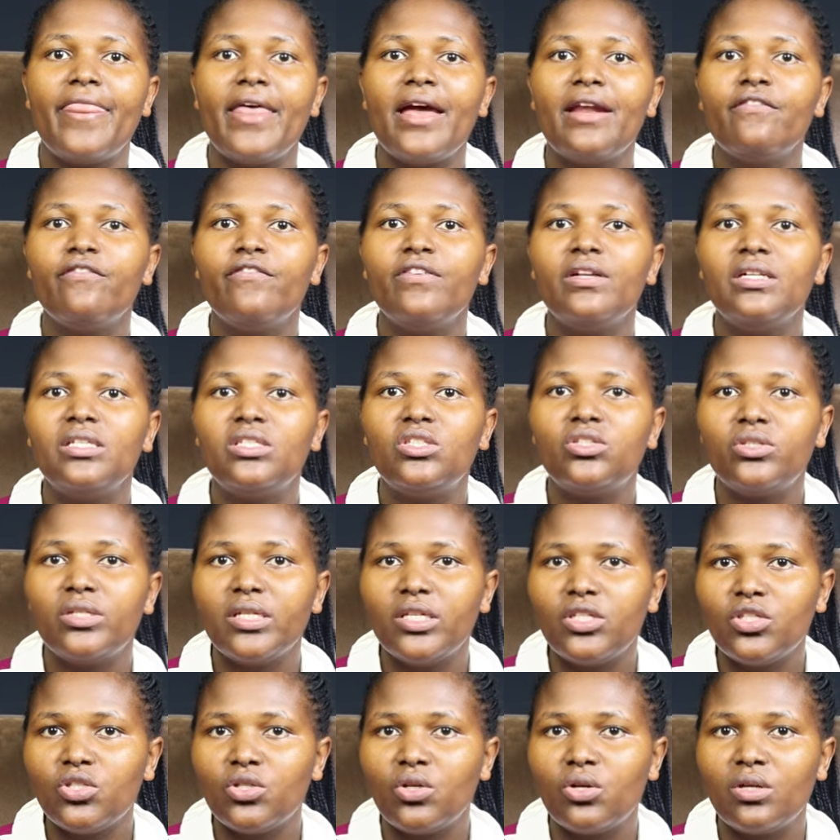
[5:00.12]
then
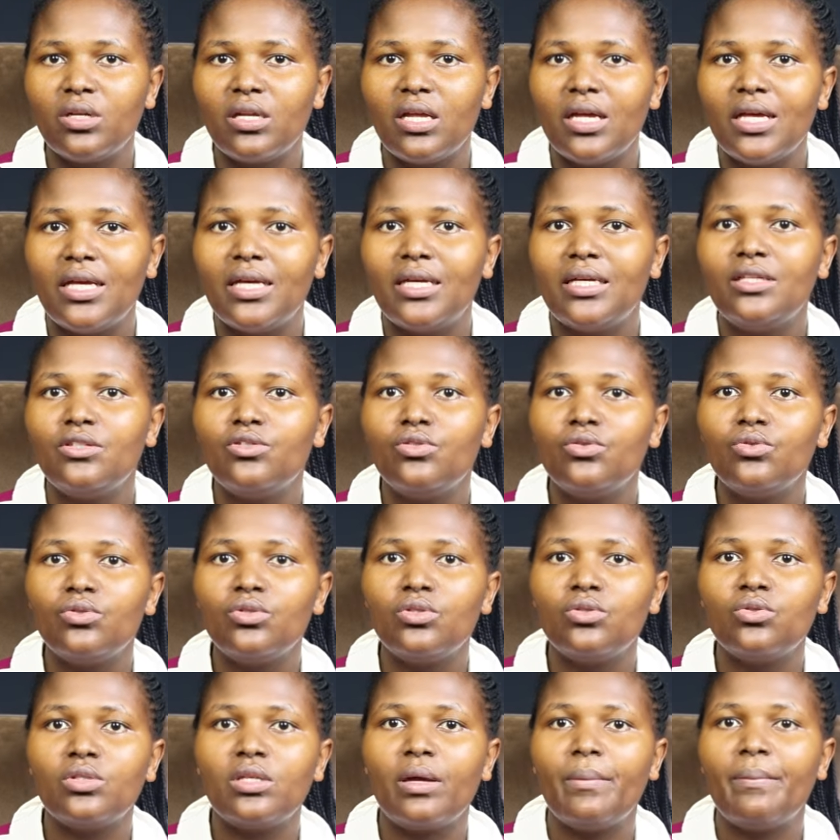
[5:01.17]
filtration is
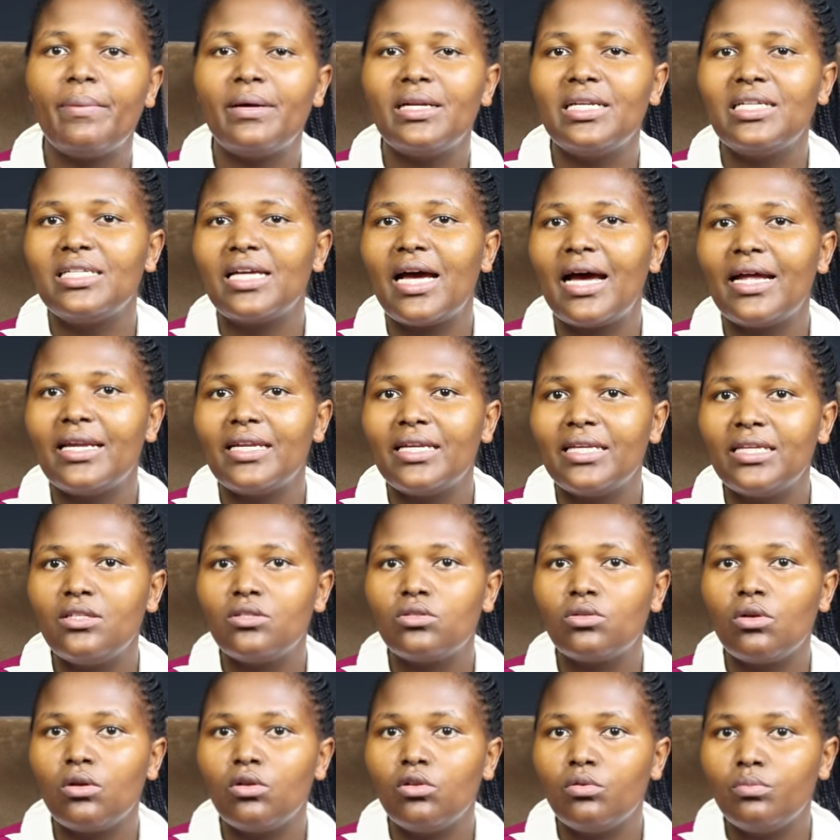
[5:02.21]
used to separate an
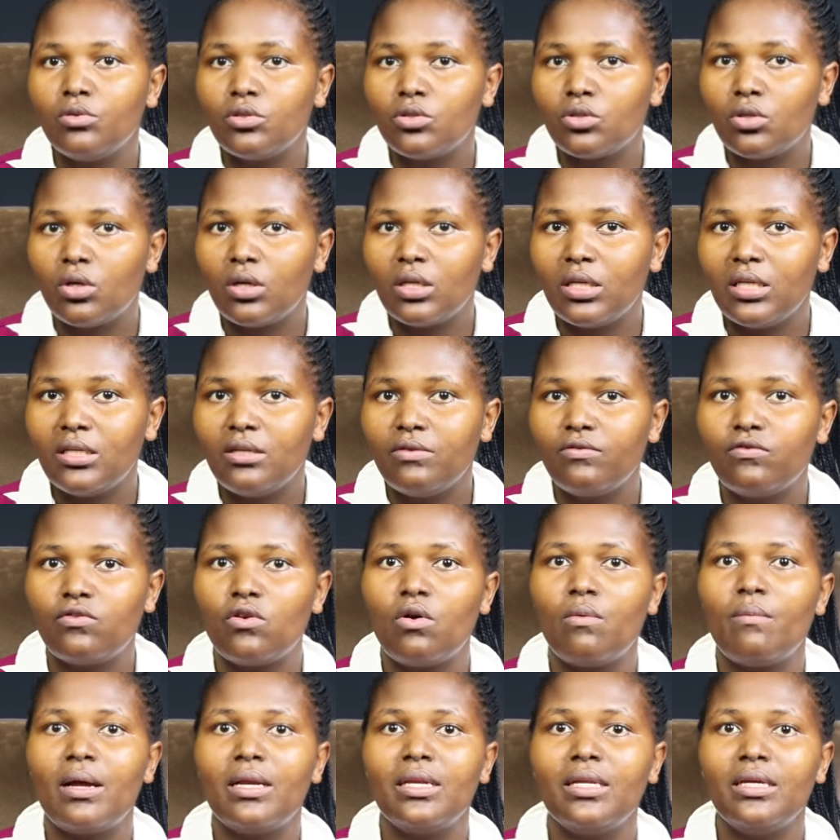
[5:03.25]
insoluble solid
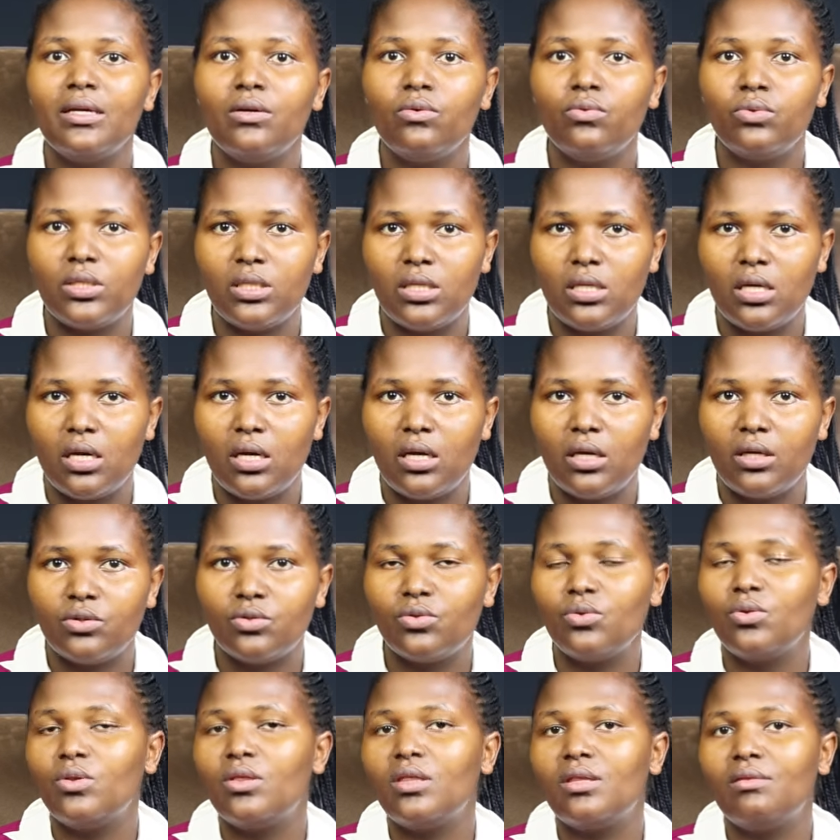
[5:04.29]
from a liquid.
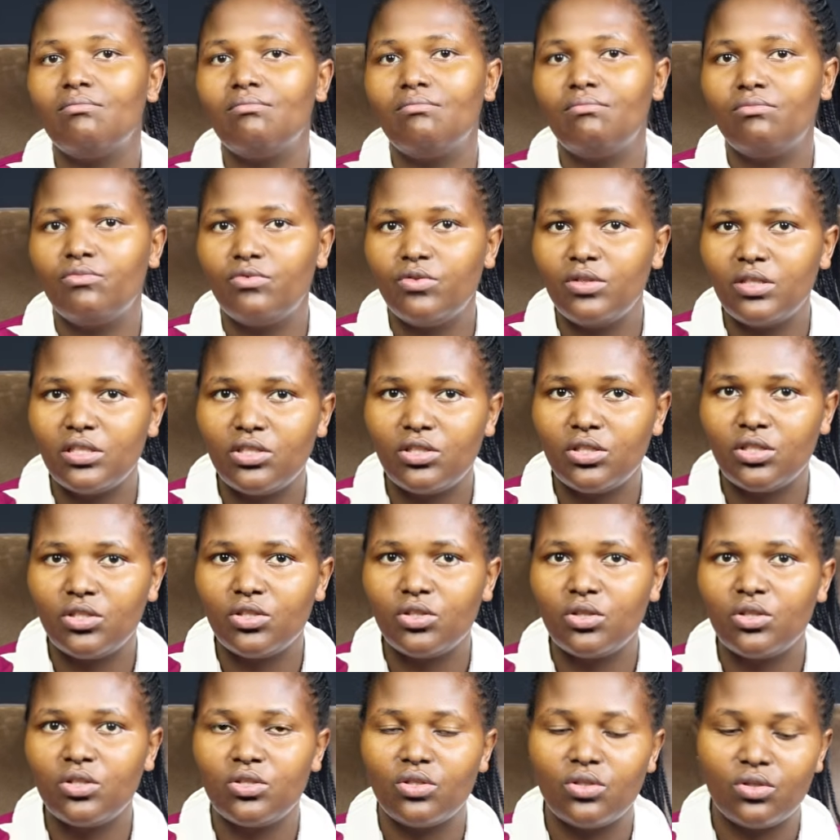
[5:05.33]
So
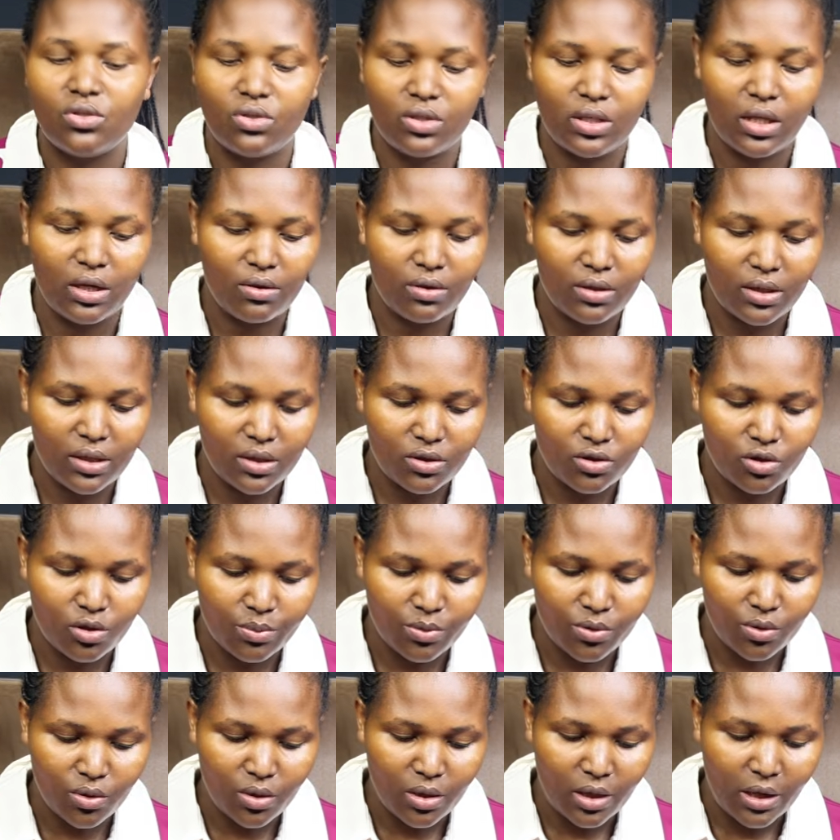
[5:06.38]
filtration is not the correct
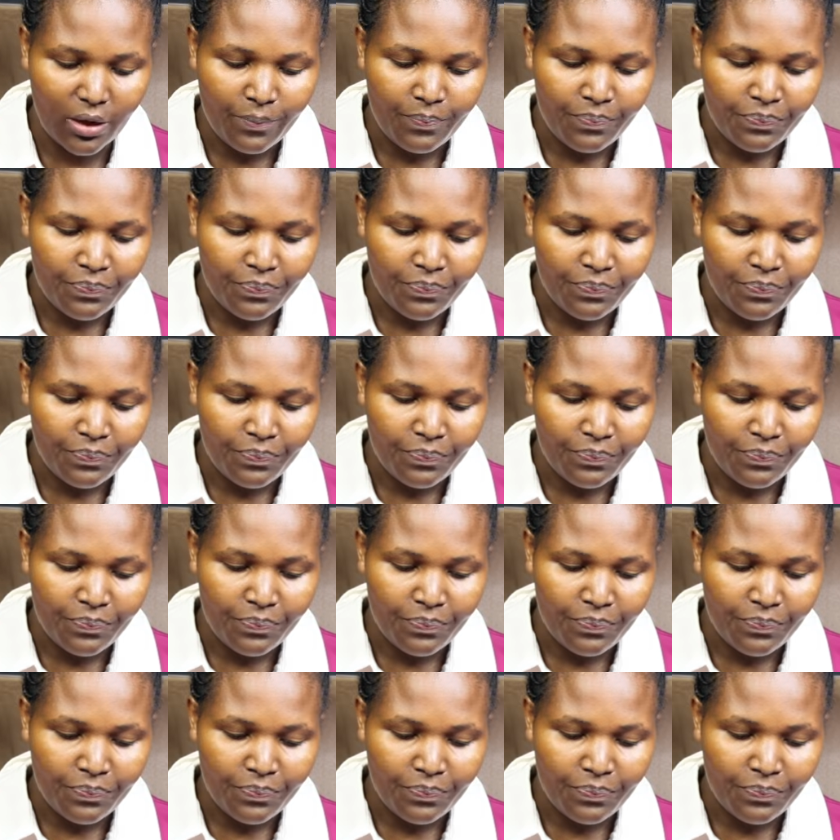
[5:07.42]
option.